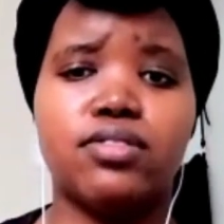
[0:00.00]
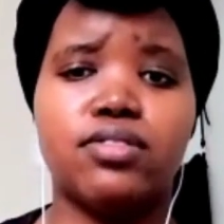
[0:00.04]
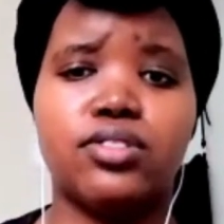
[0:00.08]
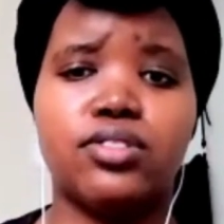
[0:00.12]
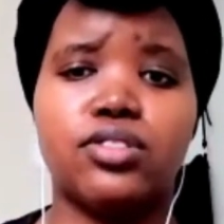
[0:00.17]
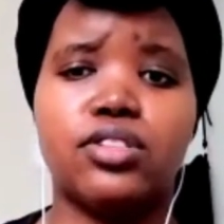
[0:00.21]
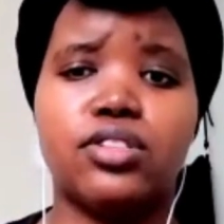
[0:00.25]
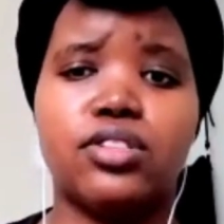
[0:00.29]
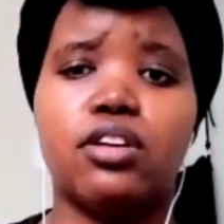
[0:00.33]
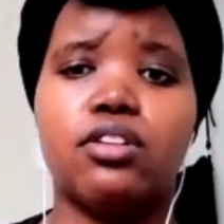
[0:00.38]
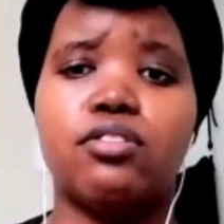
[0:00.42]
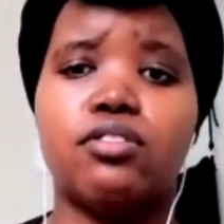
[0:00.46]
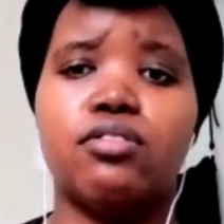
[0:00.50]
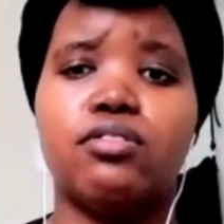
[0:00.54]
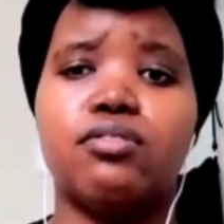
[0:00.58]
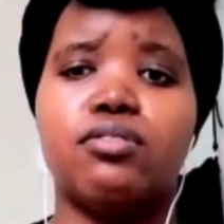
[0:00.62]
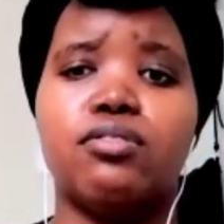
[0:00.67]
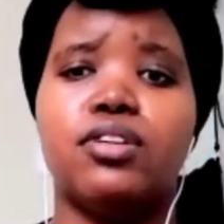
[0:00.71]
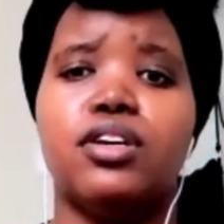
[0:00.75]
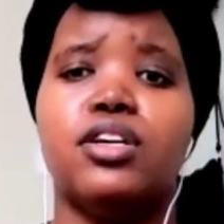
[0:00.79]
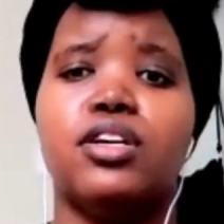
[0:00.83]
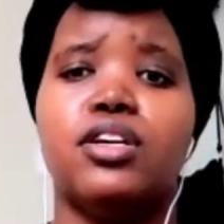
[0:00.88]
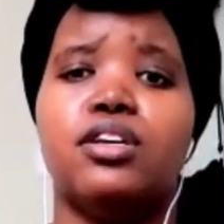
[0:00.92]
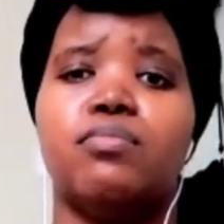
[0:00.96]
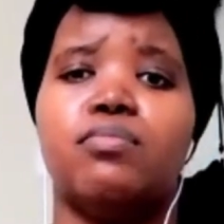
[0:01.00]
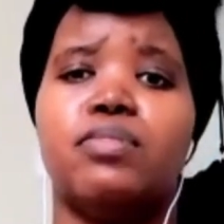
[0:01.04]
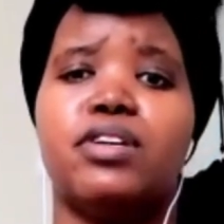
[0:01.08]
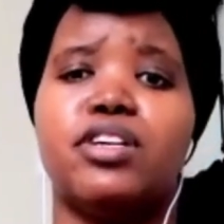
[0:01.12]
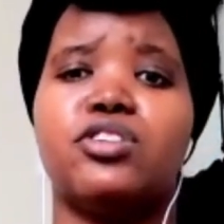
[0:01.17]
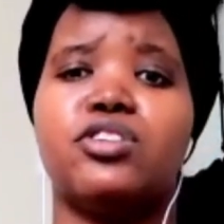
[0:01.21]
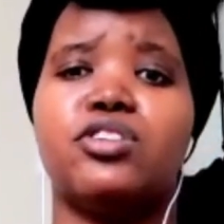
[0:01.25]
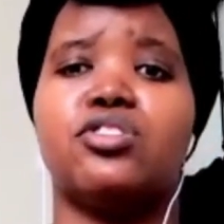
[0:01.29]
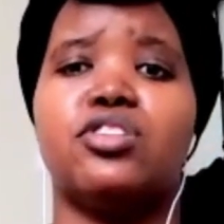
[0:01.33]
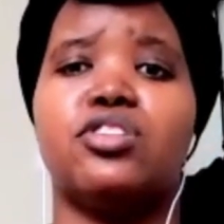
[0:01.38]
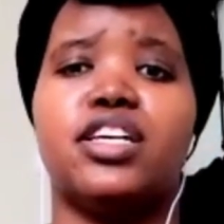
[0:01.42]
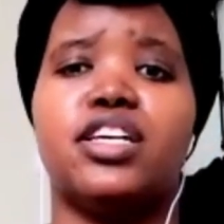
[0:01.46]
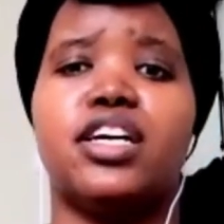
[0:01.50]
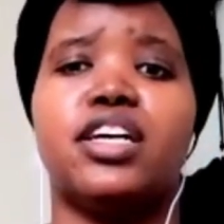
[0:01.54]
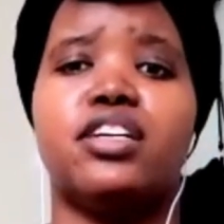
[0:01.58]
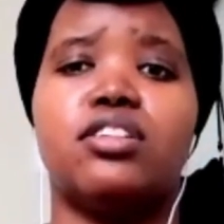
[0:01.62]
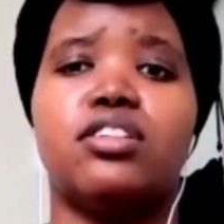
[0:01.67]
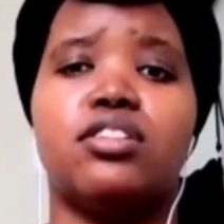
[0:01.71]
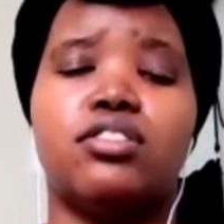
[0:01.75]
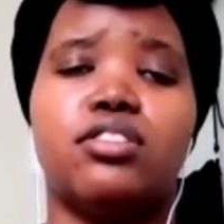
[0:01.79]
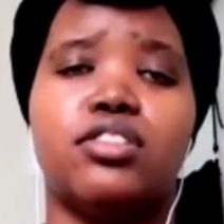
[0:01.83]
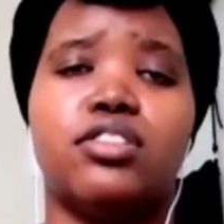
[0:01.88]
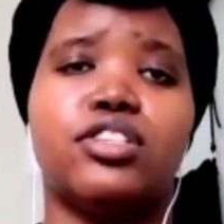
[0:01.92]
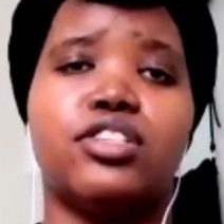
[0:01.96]
So make sure
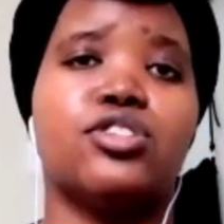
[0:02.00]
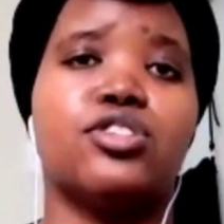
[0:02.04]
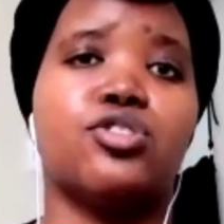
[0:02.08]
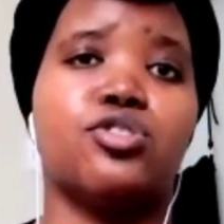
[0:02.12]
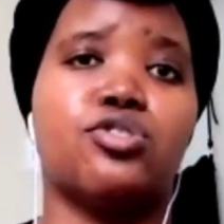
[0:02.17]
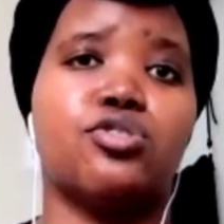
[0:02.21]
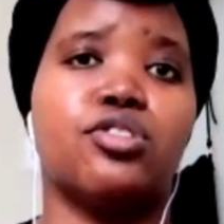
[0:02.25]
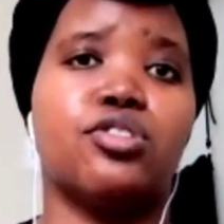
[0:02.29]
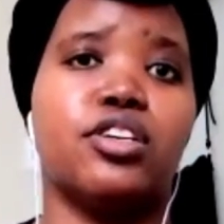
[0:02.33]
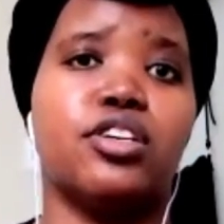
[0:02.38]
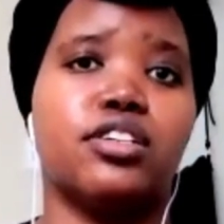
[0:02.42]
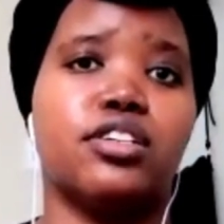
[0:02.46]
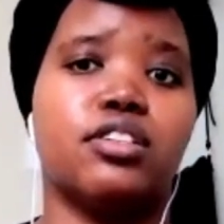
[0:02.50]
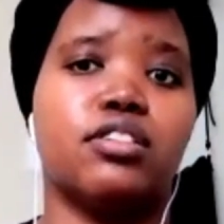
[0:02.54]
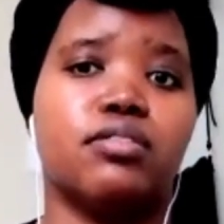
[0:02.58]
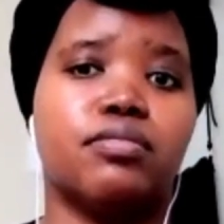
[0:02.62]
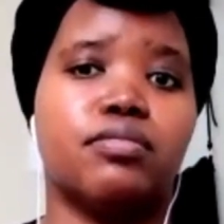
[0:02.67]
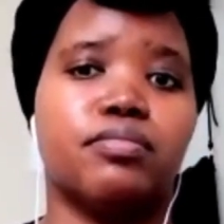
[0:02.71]
that hook is strong.